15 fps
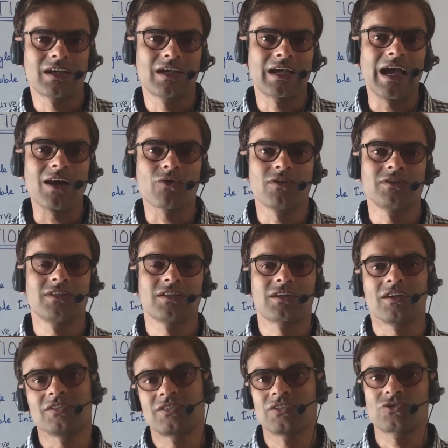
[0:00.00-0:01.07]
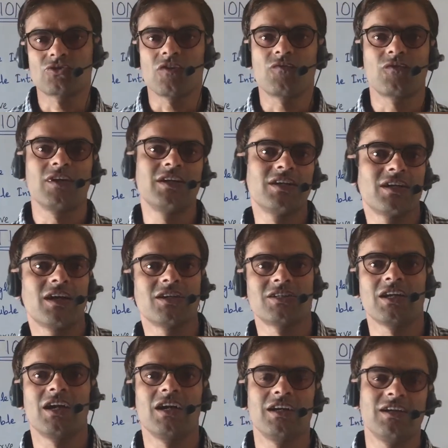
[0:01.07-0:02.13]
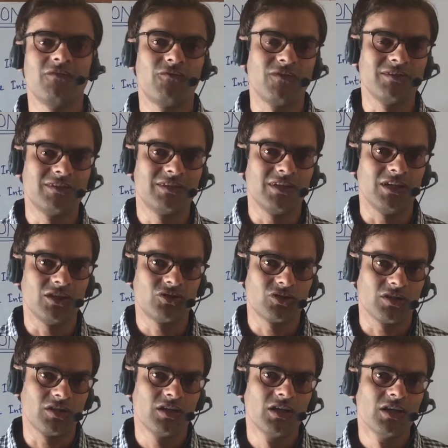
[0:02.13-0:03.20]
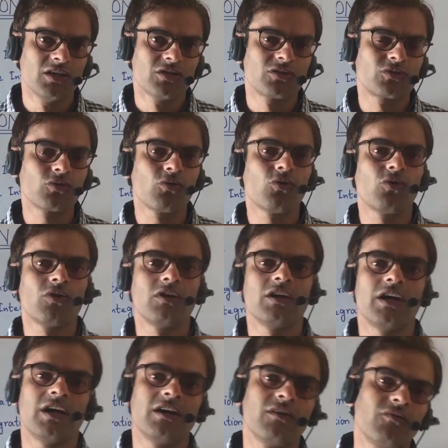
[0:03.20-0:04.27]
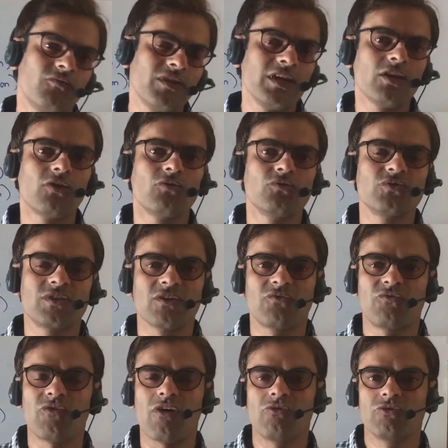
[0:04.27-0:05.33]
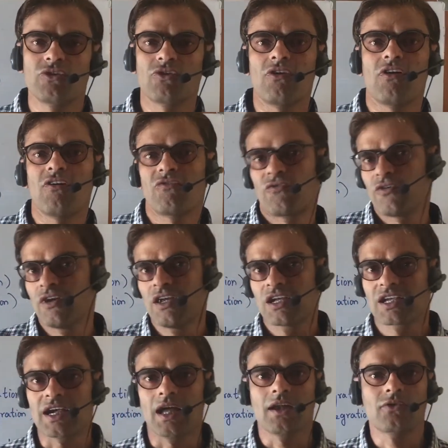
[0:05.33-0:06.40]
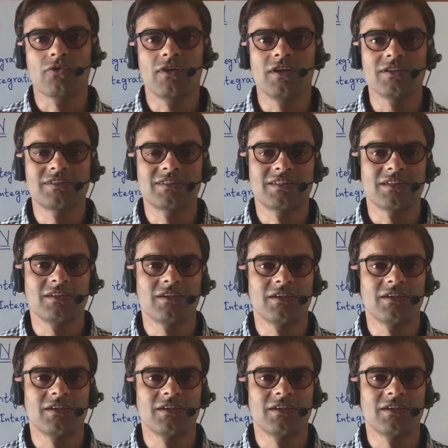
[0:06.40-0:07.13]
calculus consists of integration and differentiation. So we know who's the founder of calculus.